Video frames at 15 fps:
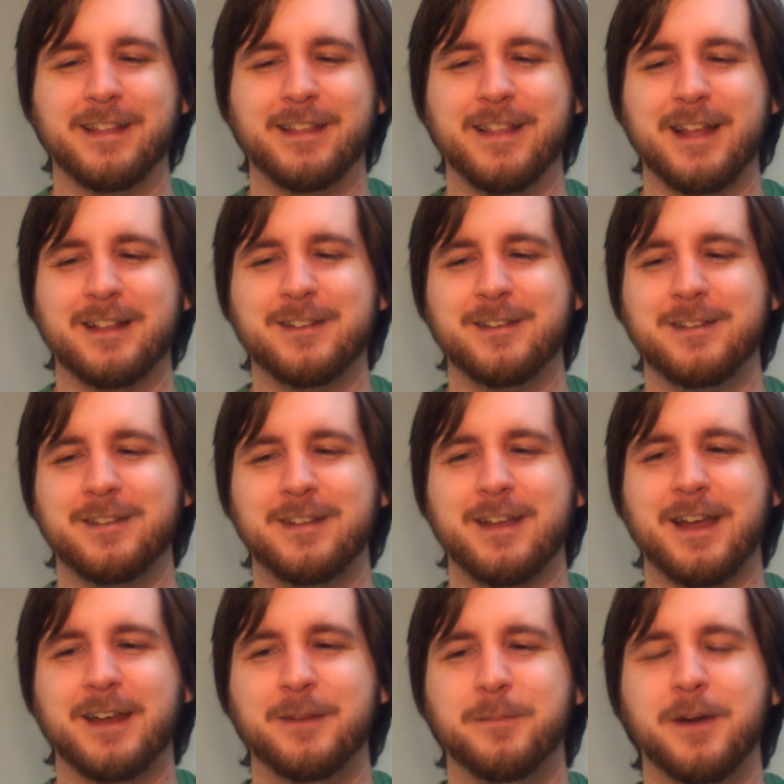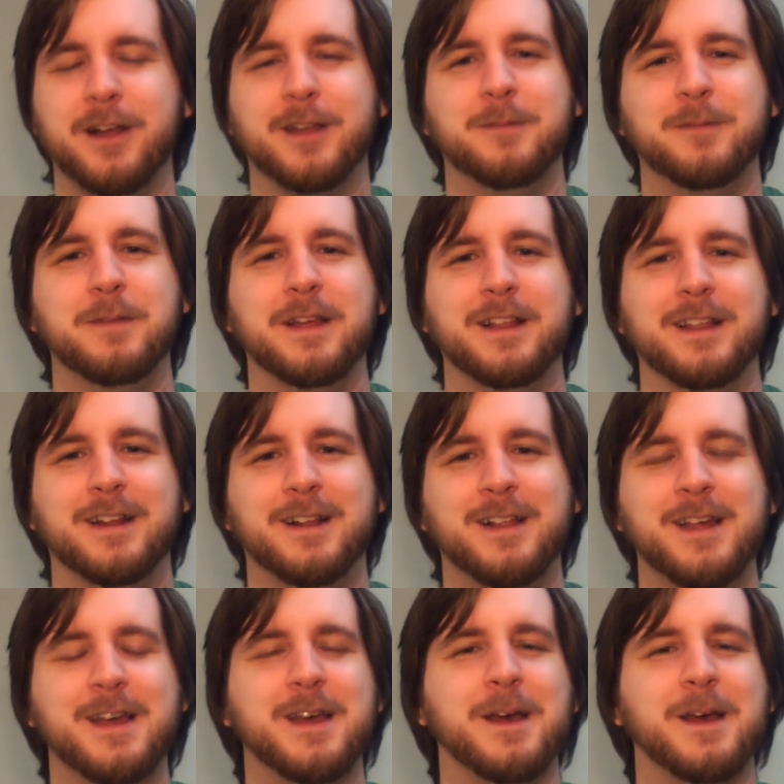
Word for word: and that's kind of bugging me a little.